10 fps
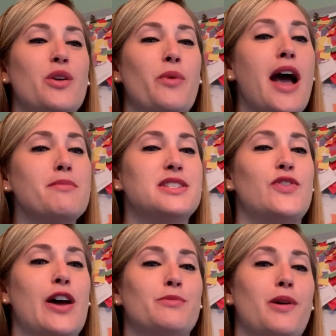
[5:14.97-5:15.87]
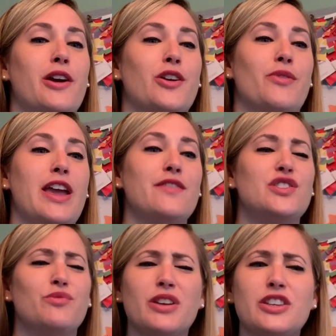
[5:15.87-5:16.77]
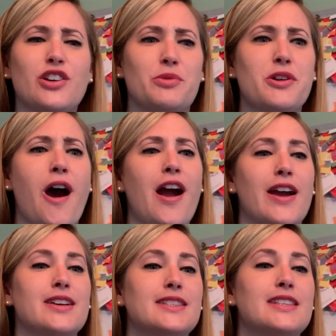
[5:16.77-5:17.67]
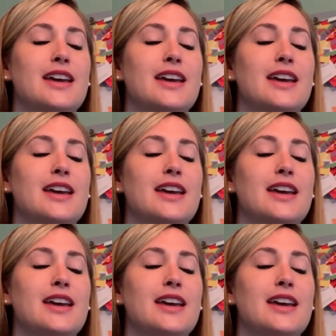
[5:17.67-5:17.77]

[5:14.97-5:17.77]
Wow, Miss Fountain, Parker raves, you're really good with cars.